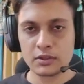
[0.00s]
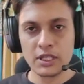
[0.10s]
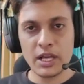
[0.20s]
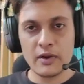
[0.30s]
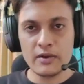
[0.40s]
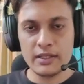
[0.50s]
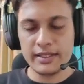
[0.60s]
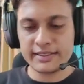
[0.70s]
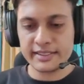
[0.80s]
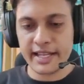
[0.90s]
now
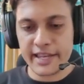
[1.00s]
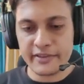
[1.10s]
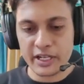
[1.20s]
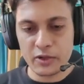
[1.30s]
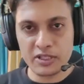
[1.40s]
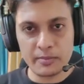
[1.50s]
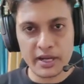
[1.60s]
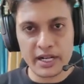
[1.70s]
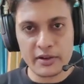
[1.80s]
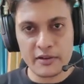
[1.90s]
let's dive into the
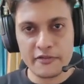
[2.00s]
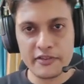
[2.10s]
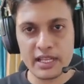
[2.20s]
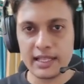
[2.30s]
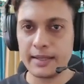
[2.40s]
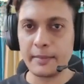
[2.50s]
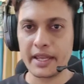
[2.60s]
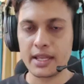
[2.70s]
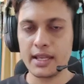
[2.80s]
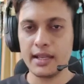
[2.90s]
part of
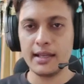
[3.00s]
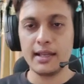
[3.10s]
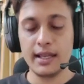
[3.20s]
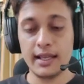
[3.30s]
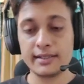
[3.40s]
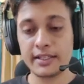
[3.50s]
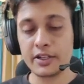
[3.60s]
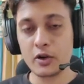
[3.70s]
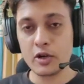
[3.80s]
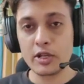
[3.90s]
Alembic. As
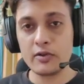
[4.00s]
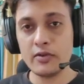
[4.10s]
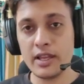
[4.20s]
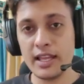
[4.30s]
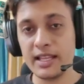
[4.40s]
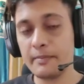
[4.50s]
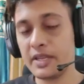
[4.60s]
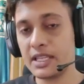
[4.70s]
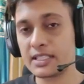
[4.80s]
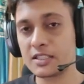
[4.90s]
I told you,
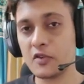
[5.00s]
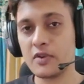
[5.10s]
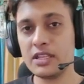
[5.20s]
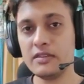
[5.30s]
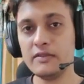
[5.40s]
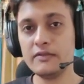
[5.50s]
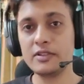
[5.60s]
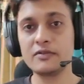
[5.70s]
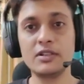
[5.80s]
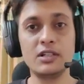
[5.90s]
Alembic is the one
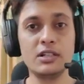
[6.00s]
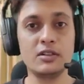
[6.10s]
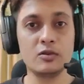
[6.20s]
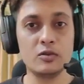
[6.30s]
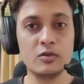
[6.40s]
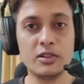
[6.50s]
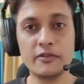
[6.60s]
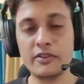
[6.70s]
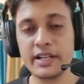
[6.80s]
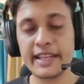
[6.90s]
which will do
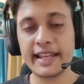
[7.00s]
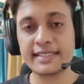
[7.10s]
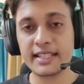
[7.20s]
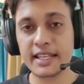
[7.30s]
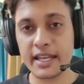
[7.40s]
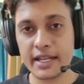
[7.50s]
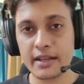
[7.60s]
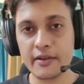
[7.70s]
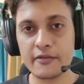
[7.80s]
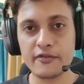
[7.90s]
the work as a
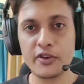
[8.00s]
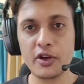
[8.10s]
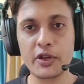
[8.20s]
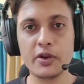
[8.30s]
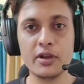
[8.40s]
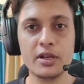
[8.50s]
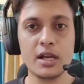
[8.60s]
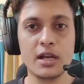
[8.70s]
Git for your